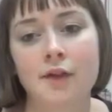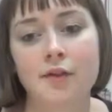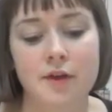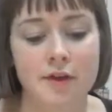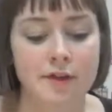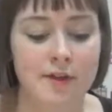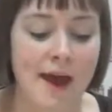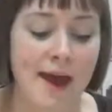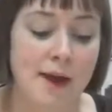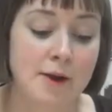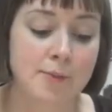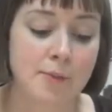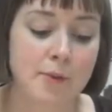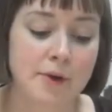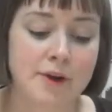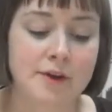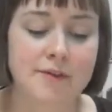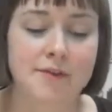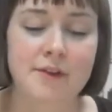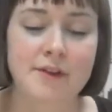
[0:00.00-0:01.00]
that the end
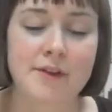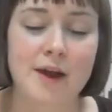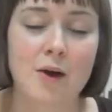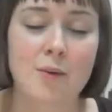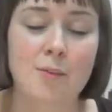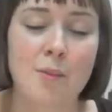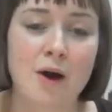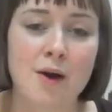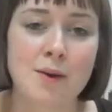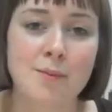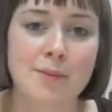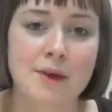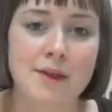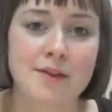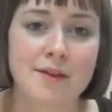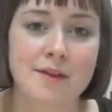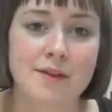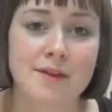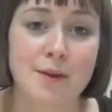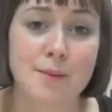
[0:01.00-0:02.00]
point of the scale might be
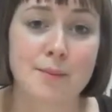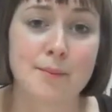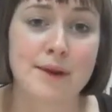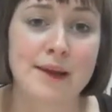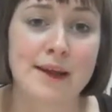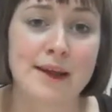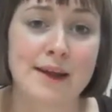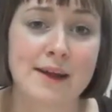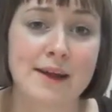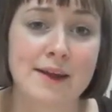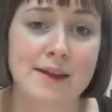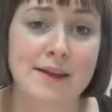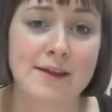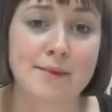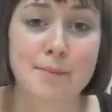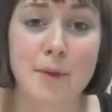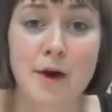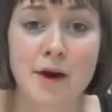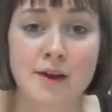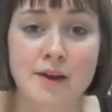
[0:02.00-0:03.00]
that somebody
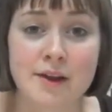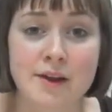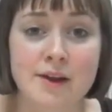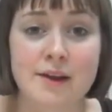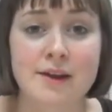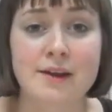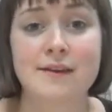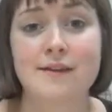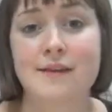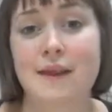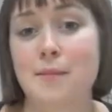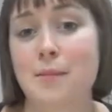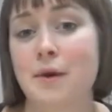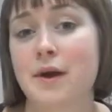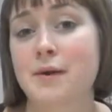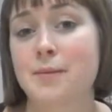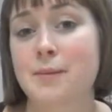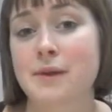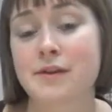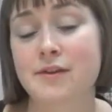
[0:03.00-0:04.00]
is murdered, they
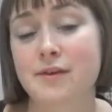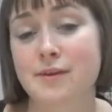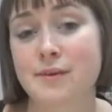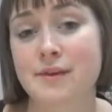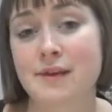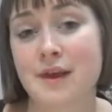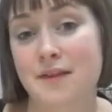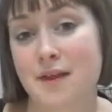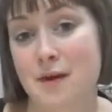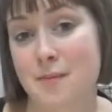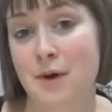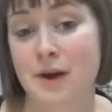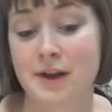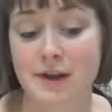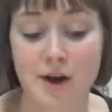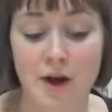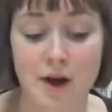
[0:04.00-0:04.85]
might commit suicide, they might